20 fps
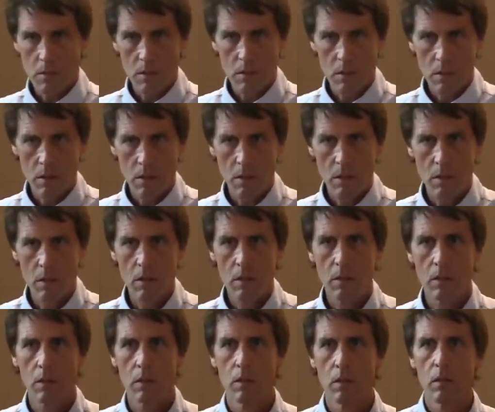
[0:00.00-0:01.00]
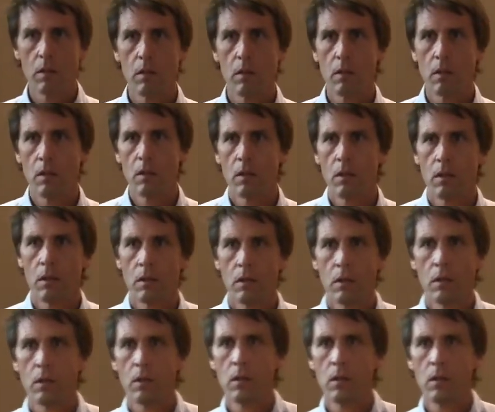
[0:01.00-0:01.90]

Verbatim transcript: No, been able to take your